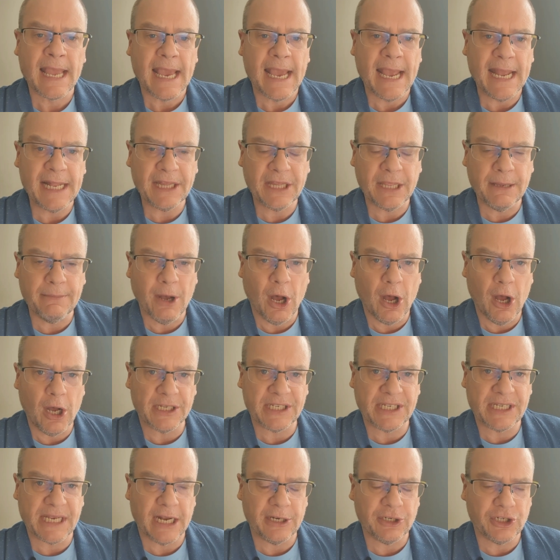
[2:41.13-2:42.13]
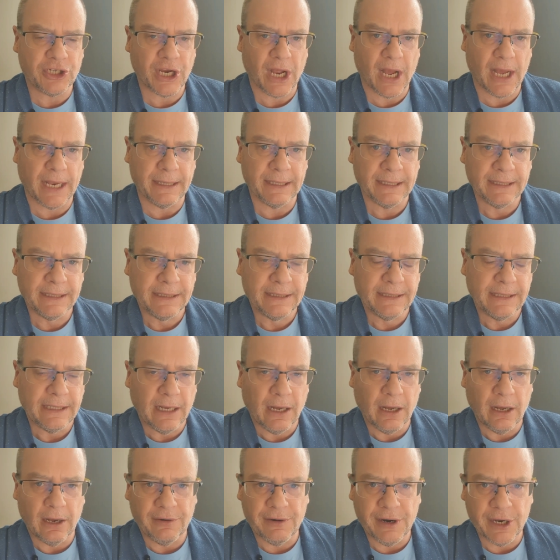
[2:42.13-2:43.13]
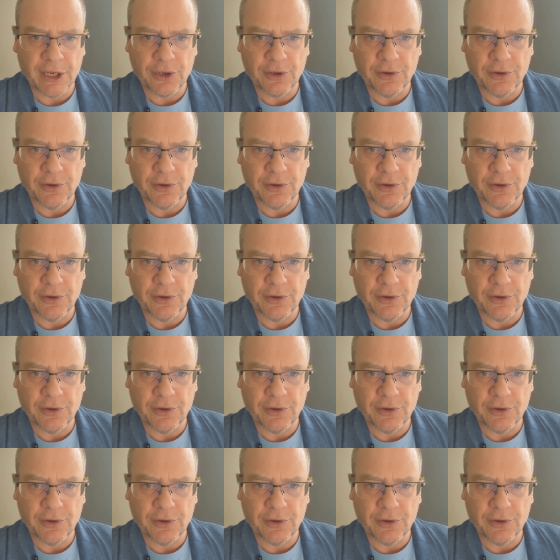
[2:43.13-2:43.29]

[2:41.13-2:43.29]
Hit Them Hard Sunshine. Our